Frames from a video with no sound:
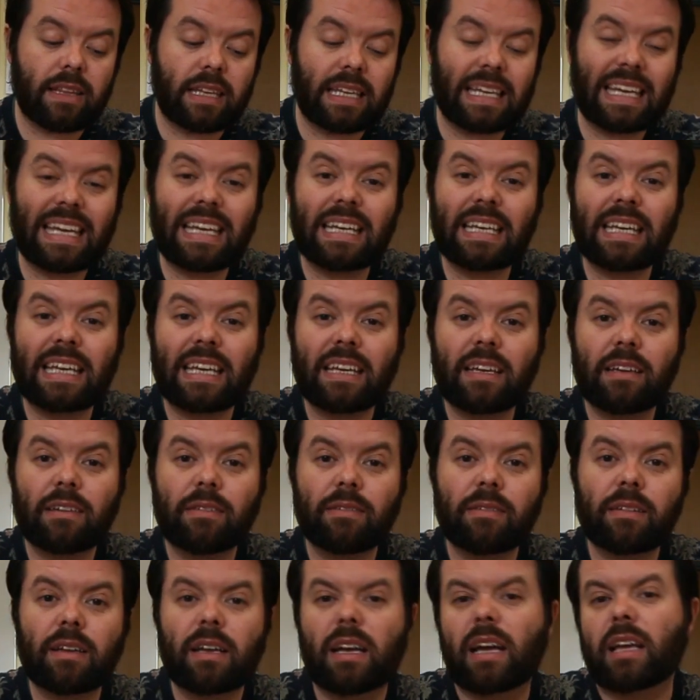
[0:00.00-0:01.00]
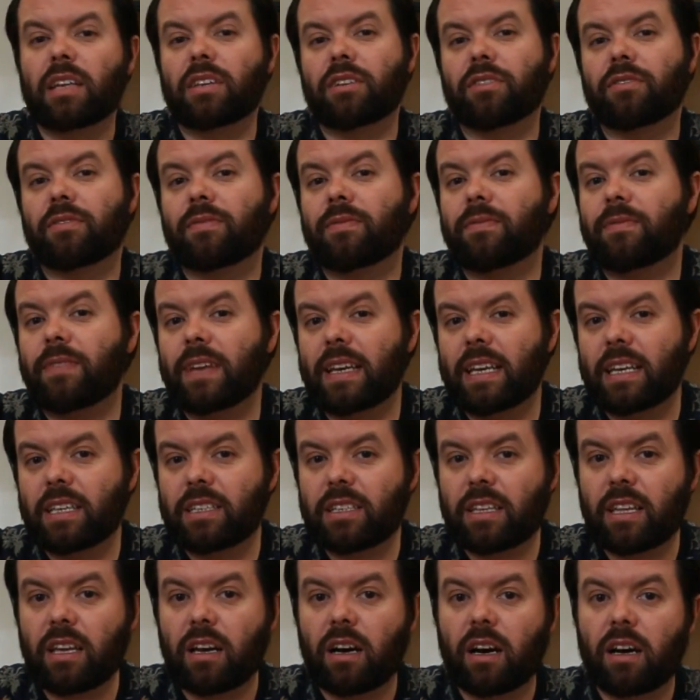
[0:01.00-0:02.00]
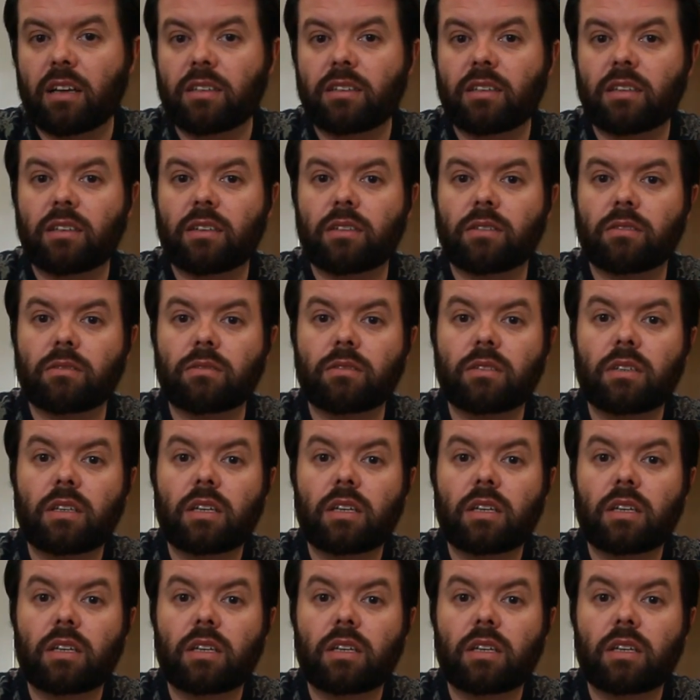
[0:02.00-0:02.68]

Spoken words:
neatly, and you've finished the article.